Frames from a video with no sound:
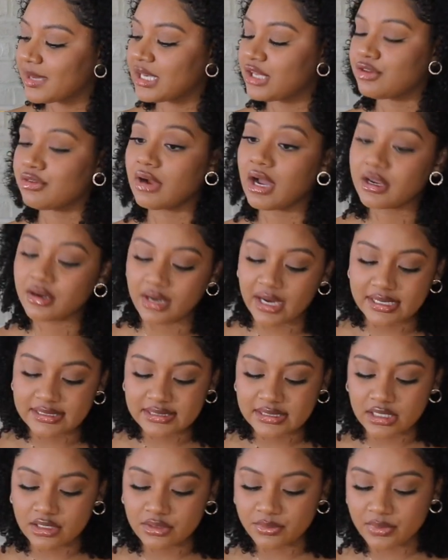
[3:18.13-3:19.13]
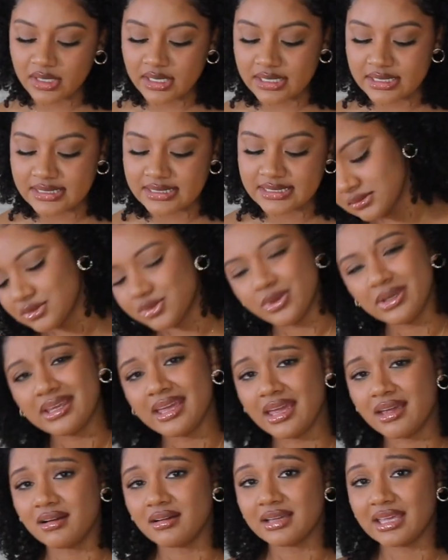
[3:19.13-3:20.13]
Betty Crocker has good ones. Doing
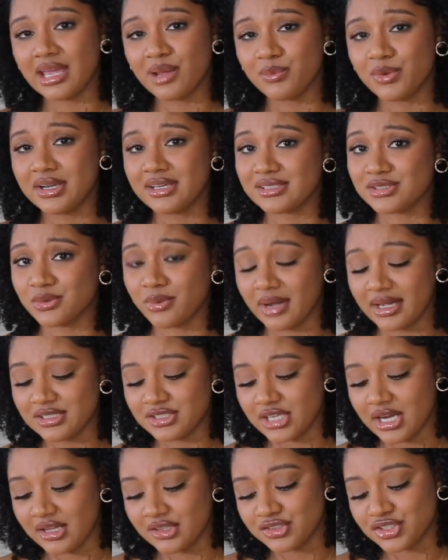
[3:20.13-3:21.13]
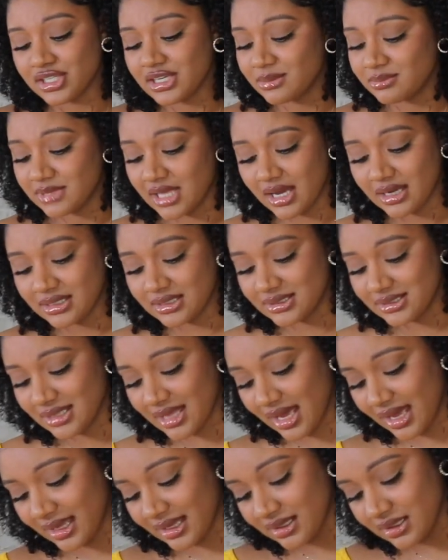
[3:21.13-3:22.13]
cake on camera is quite challenging, I'm not gonna
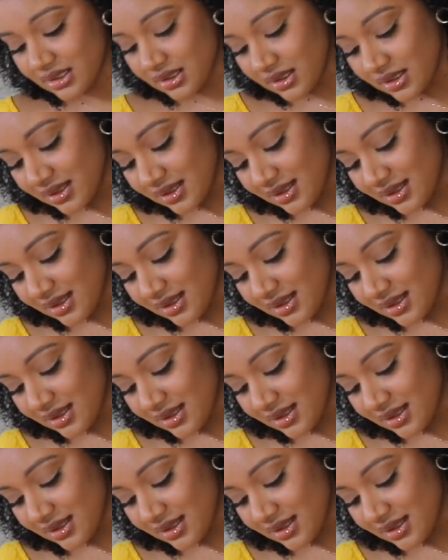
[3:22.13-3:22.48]
lie.